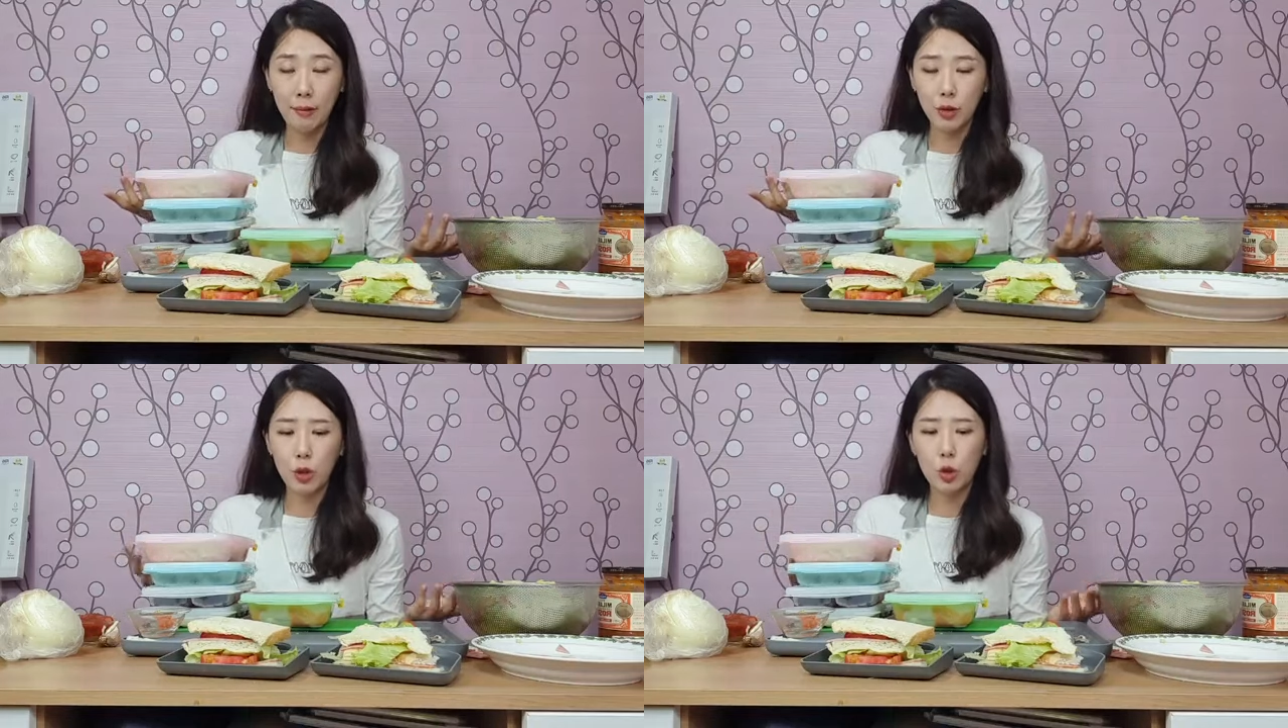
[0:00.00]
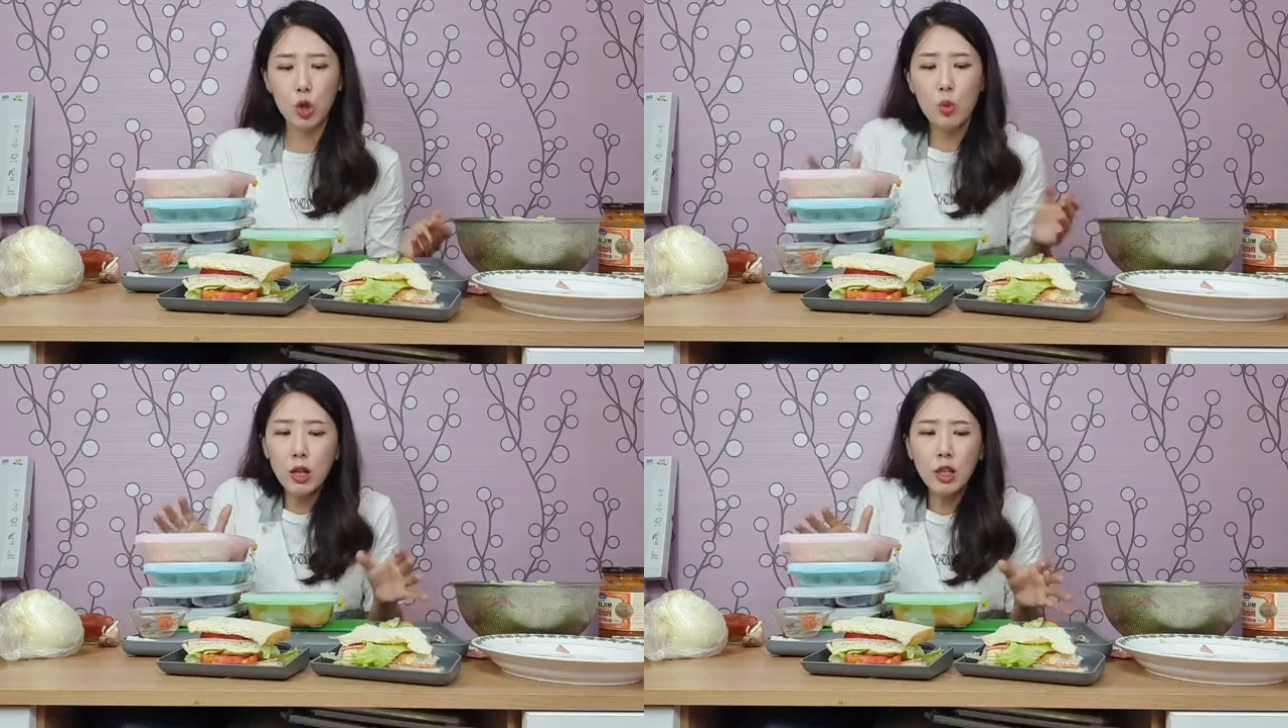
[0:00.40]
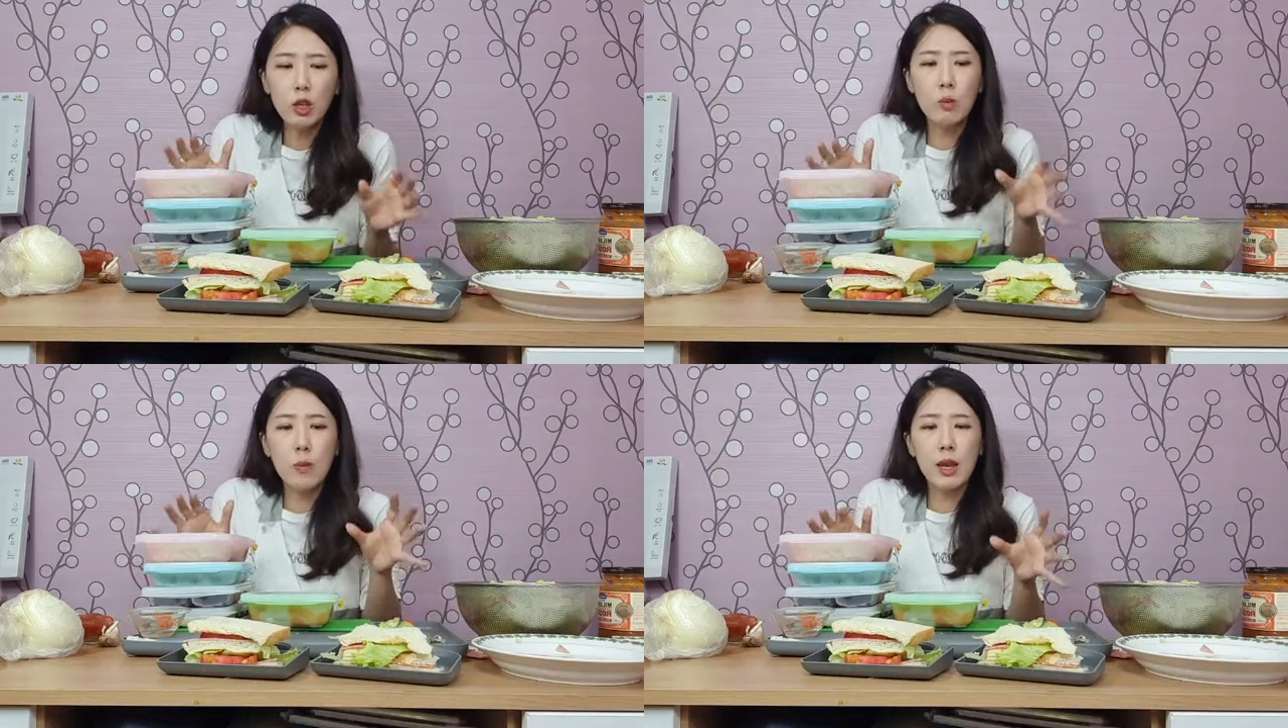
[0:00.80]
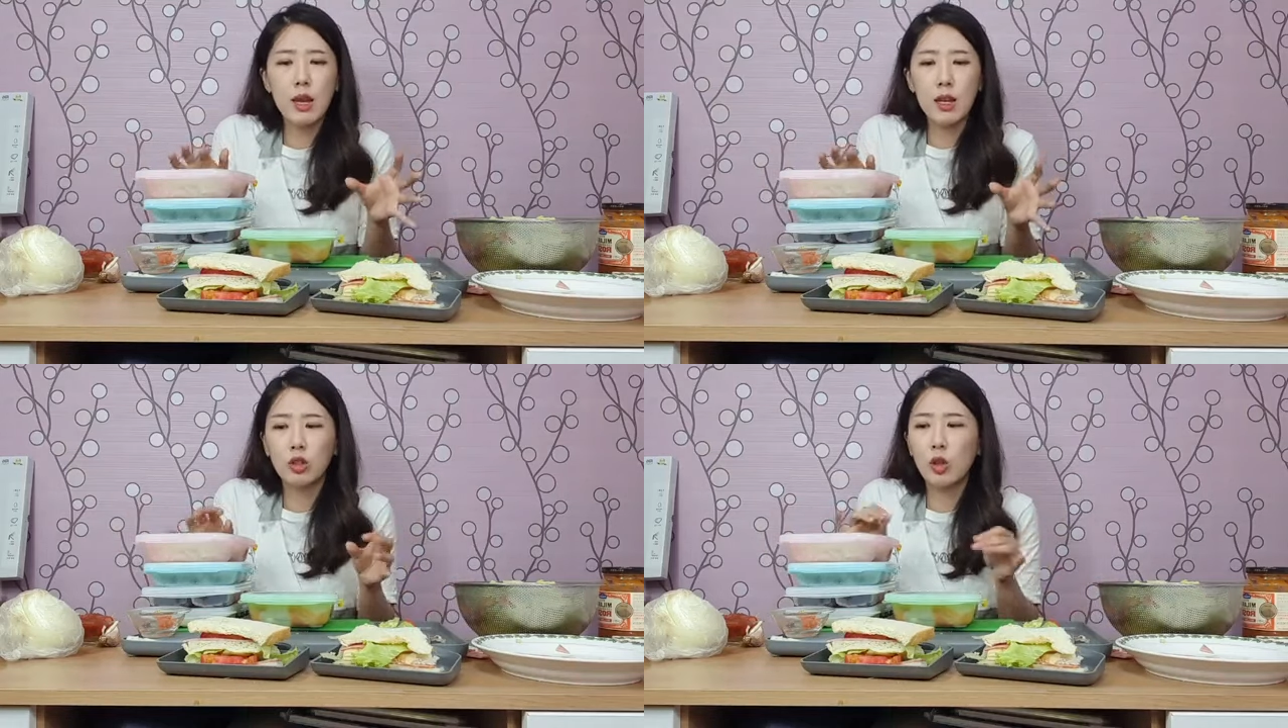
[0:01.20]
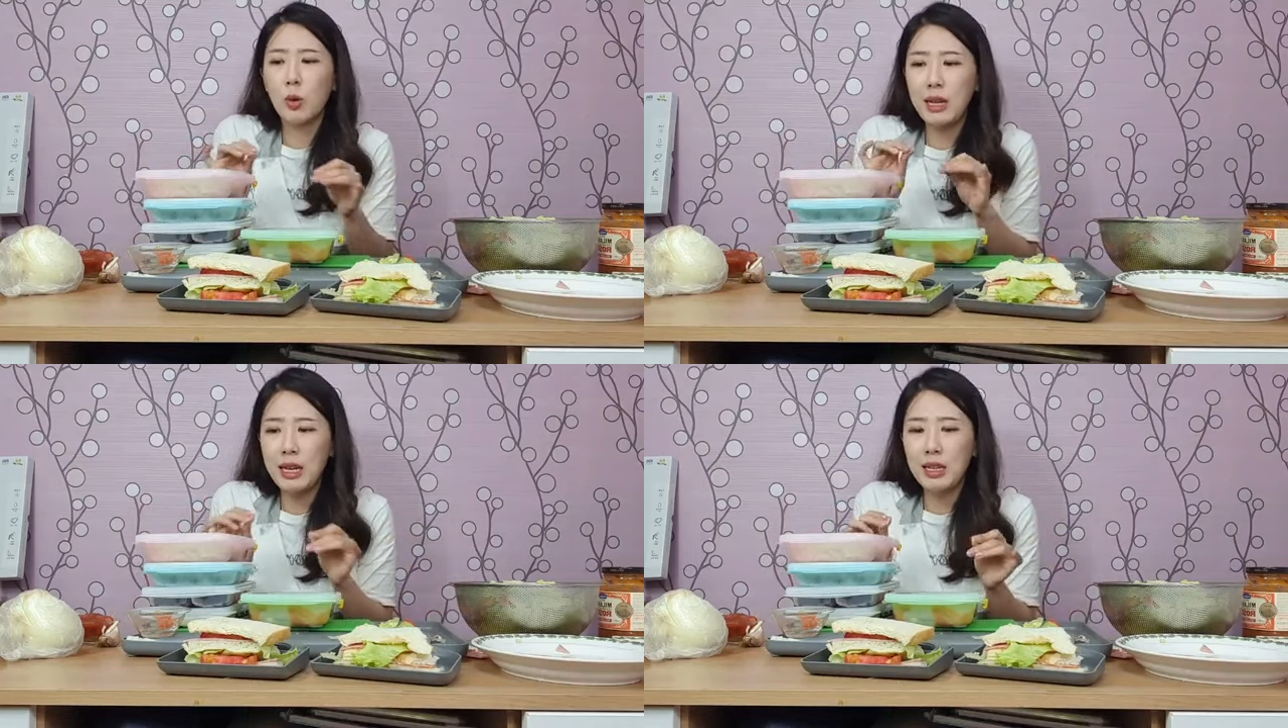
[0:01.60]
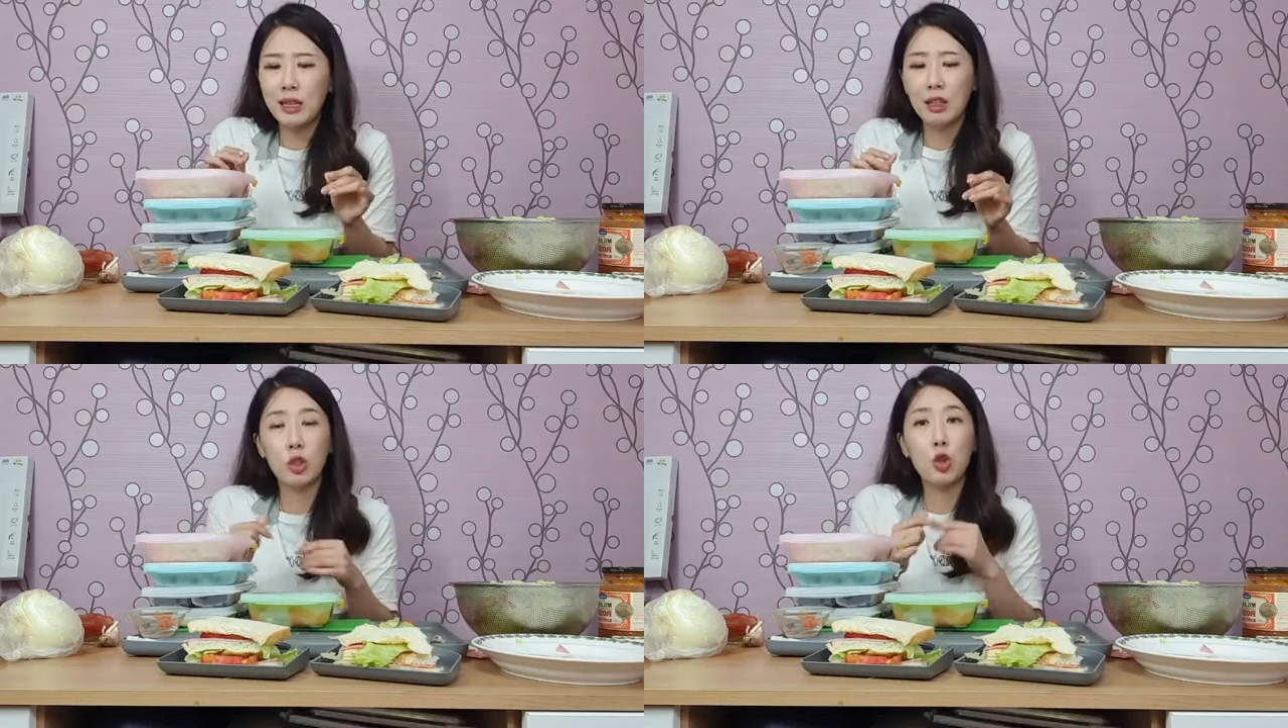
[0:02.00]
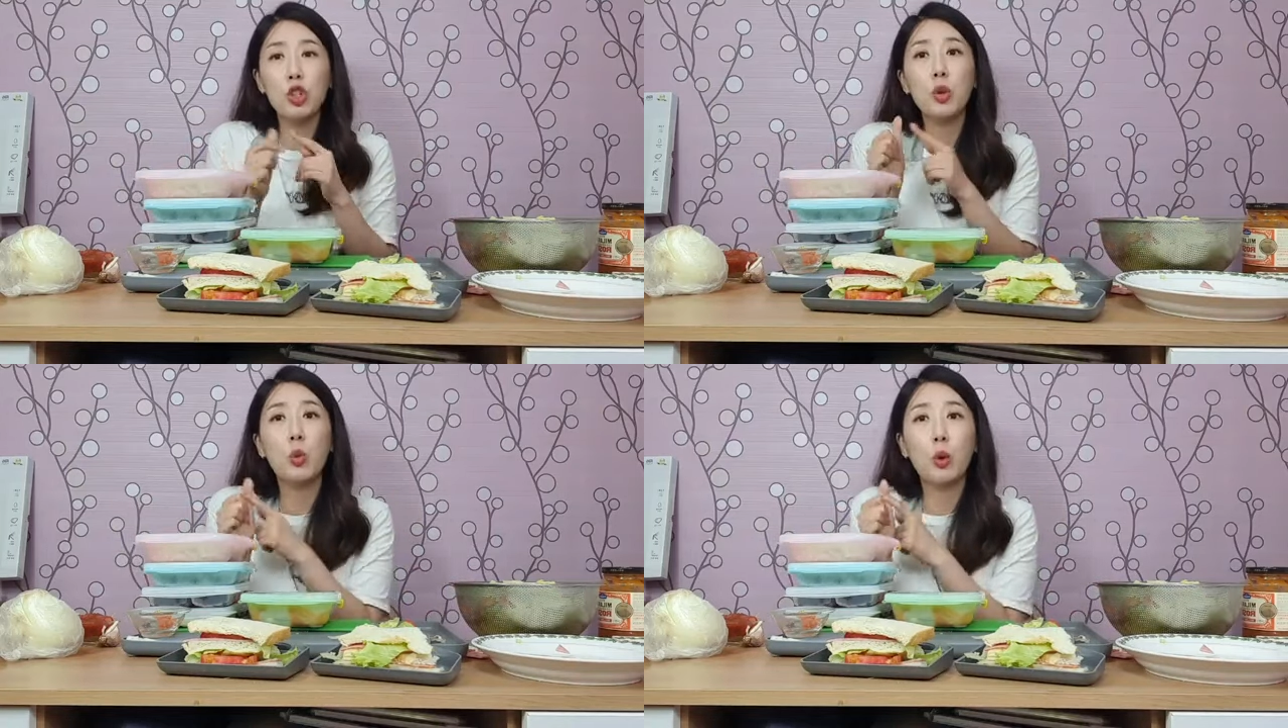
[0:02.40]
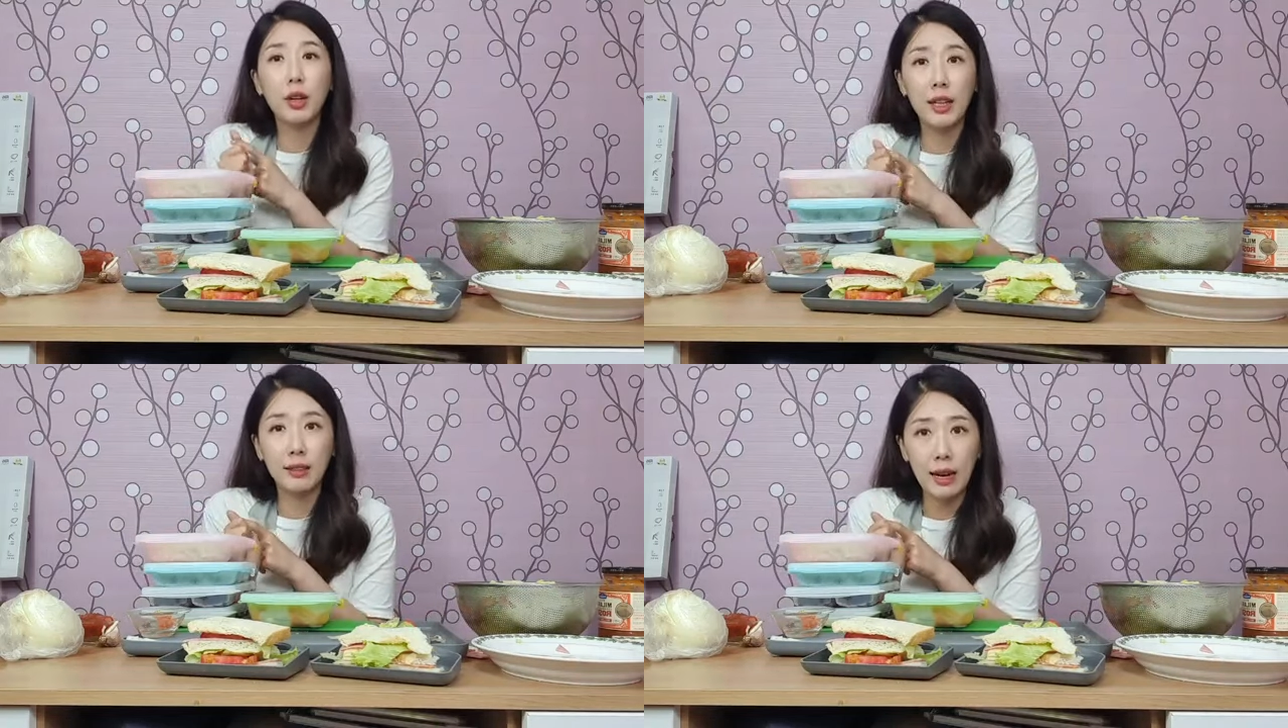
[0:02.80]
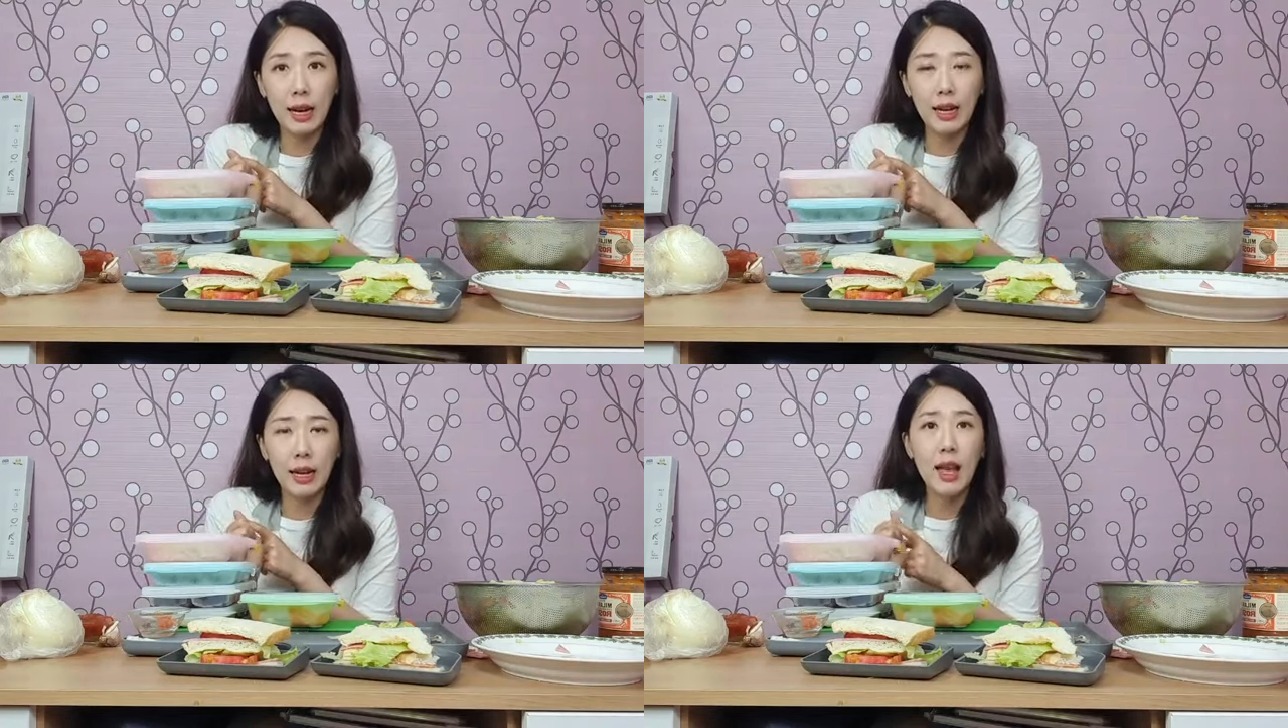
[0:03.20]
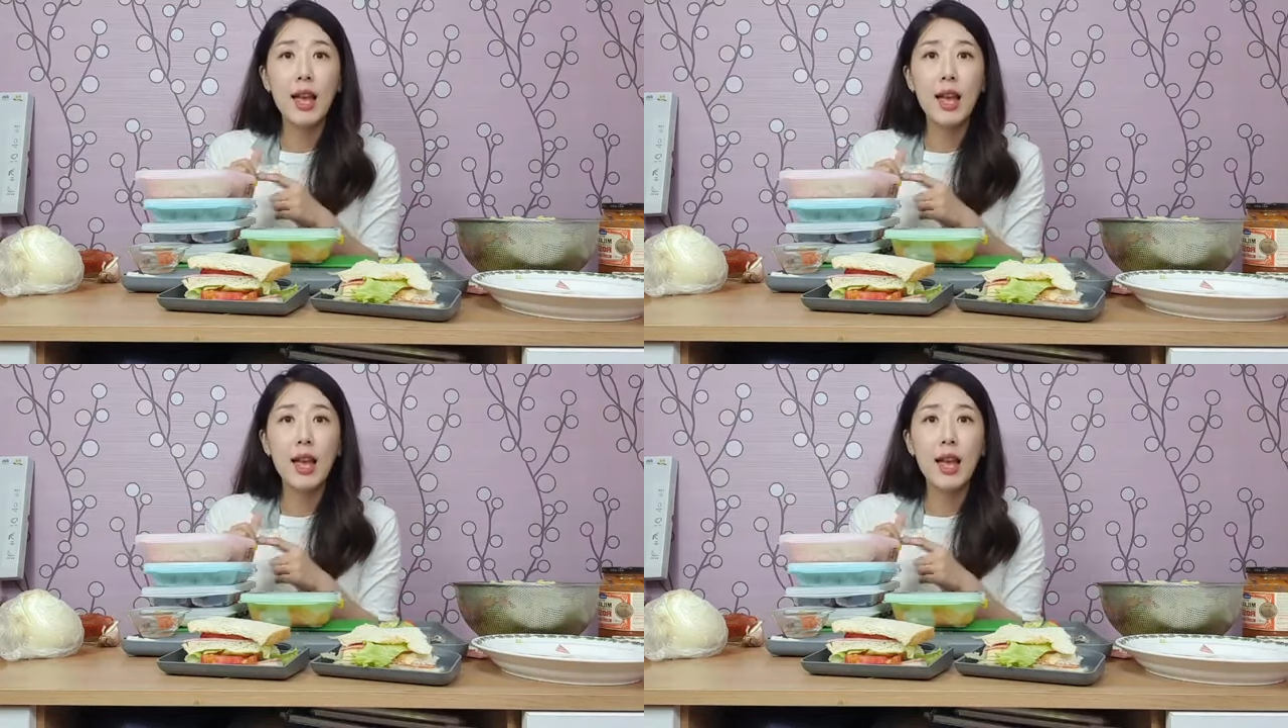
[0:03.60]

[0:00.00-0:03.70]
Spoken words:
so she wanted to make it so easy because she's a working lady